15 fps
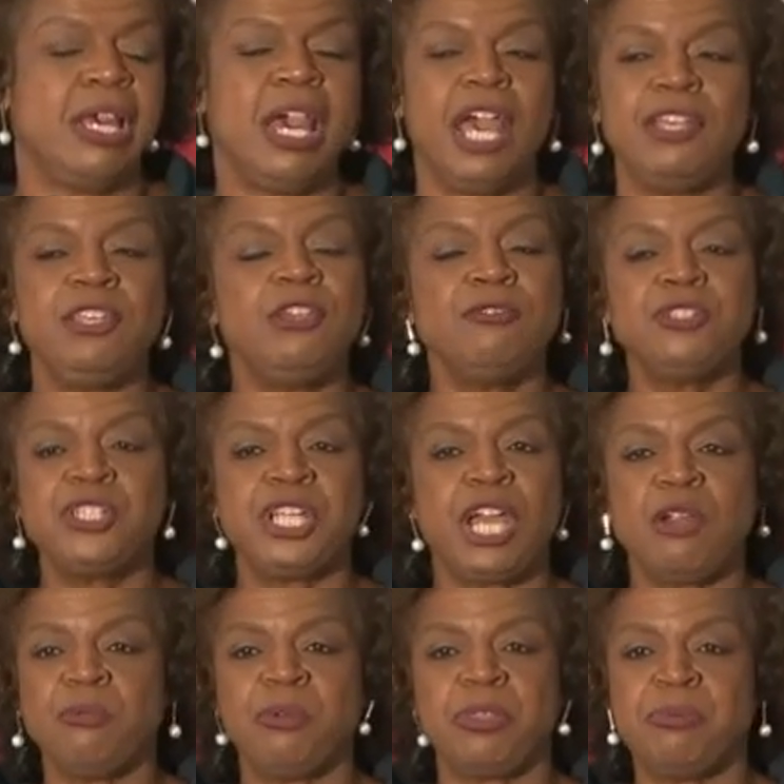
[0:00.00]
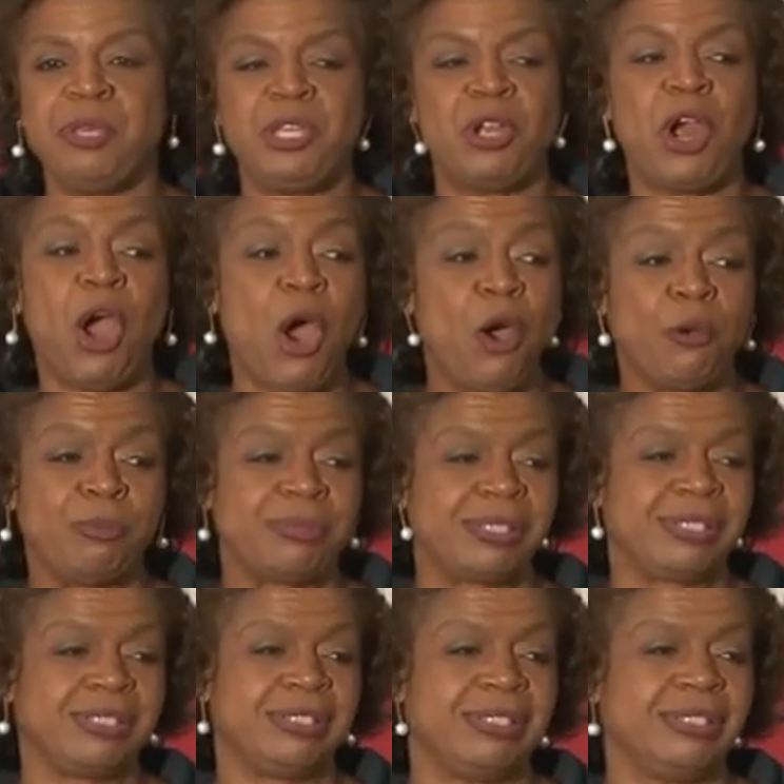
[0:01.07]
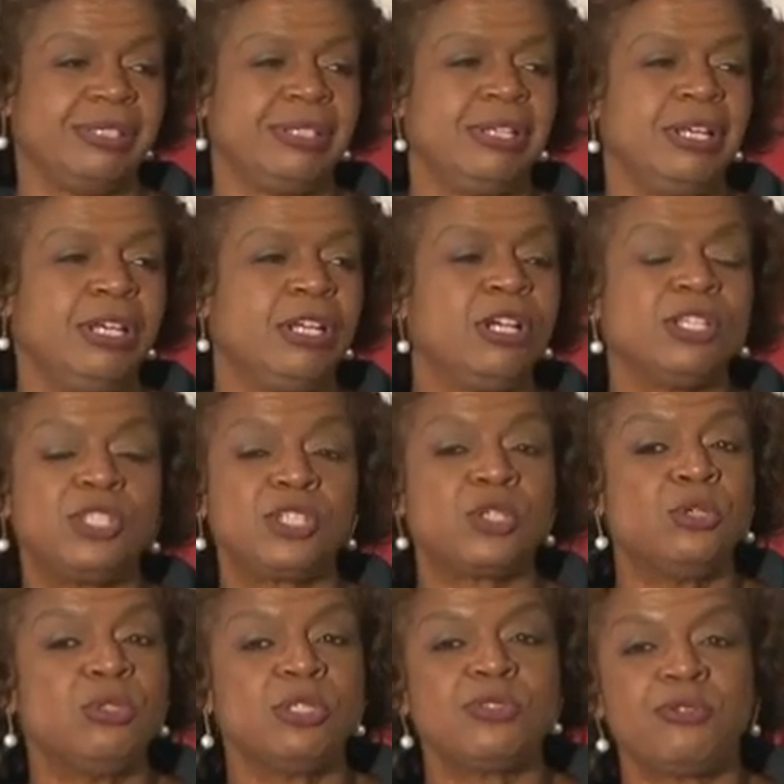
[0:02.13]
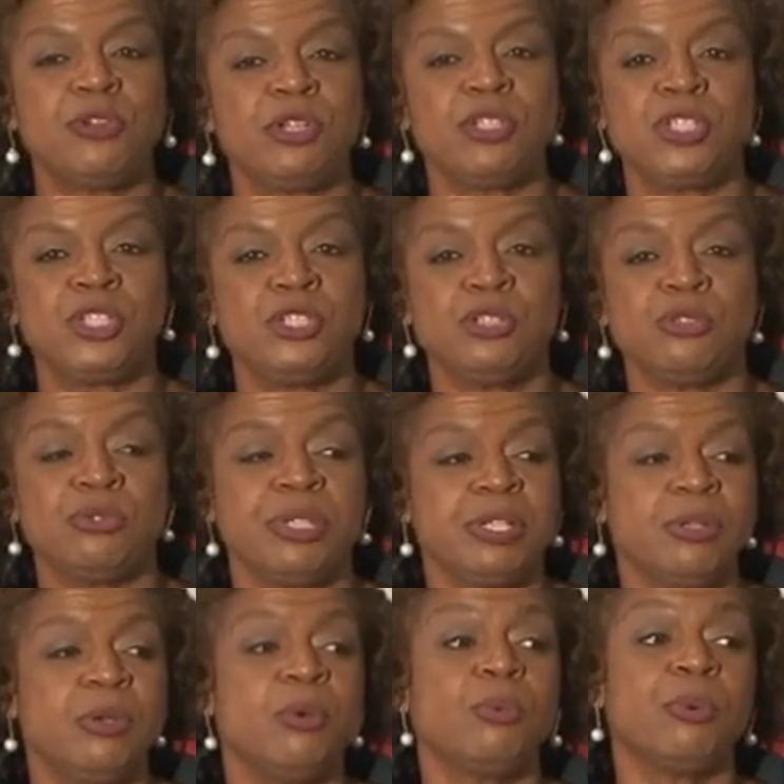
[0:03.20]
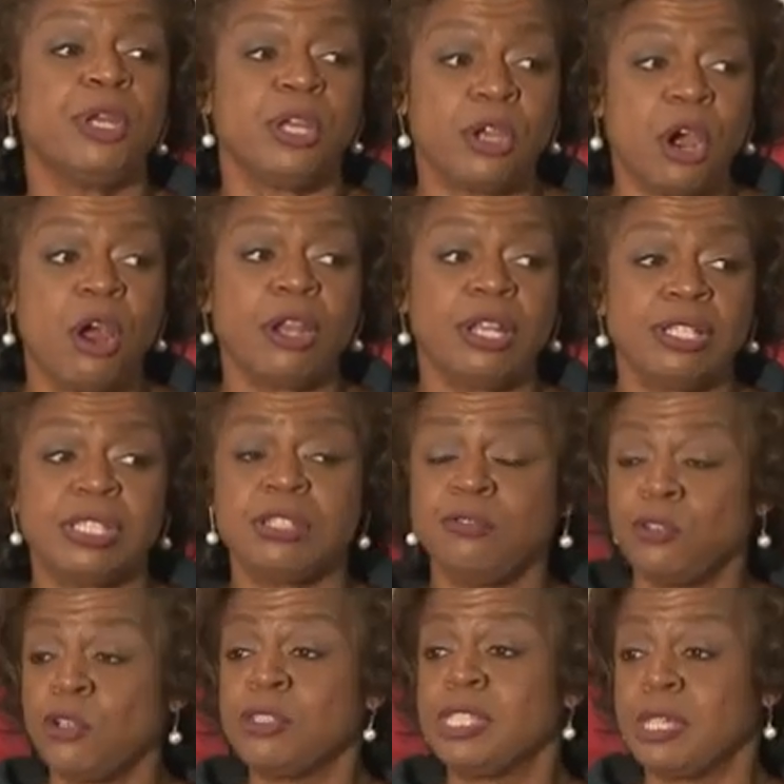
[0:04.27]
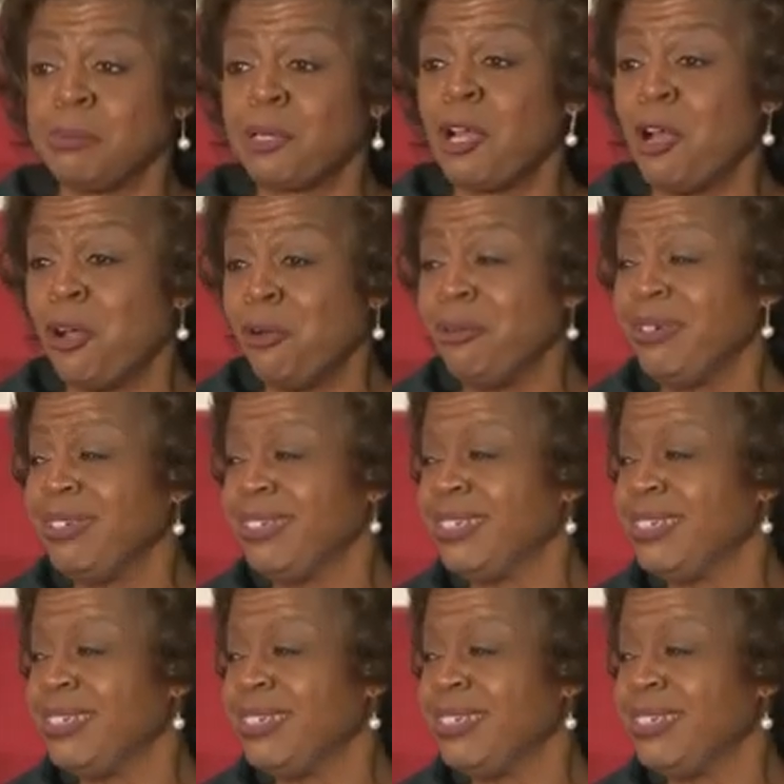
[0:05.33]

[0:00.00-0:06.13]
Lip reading: And you've shared with me your hopes, good schools for your children, regardless of your zip code,